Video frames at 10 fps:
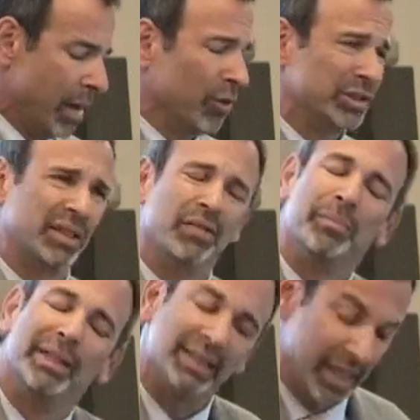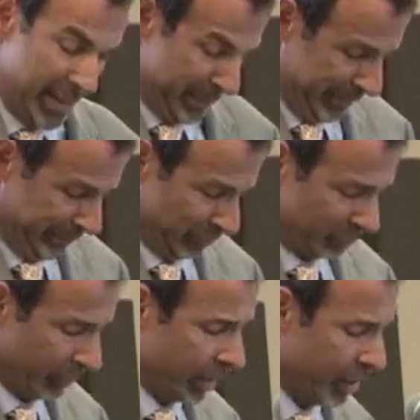I've also given my time
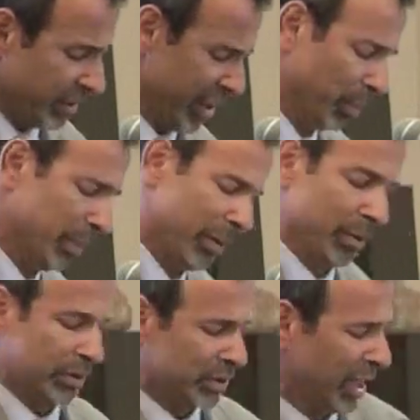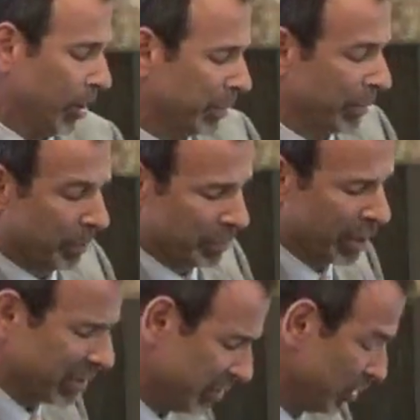to help promote
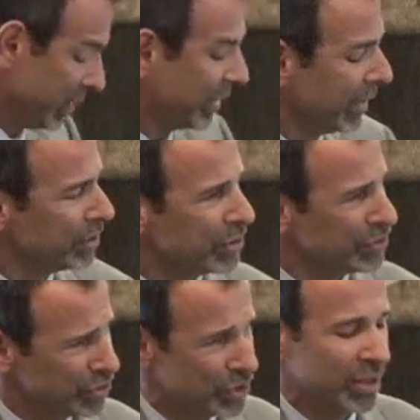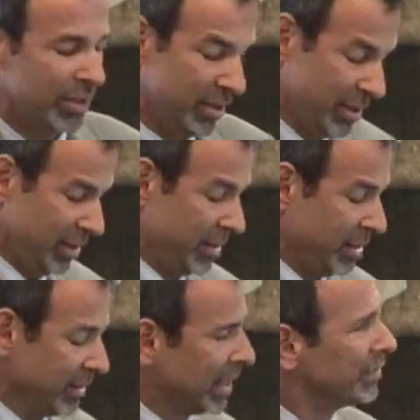Parkinson's medications
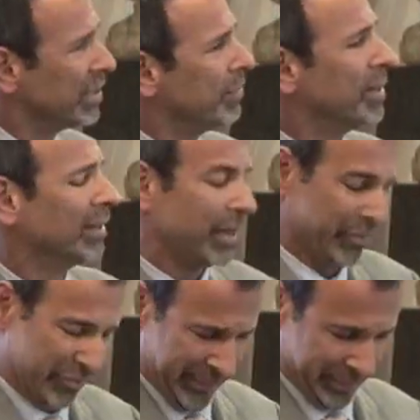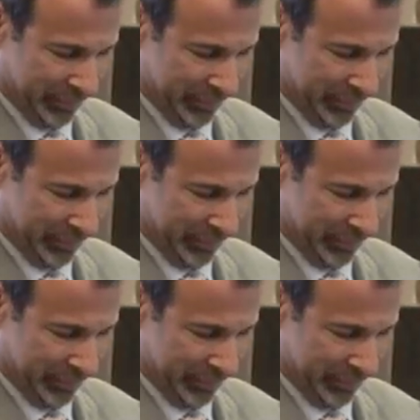that have saved my life.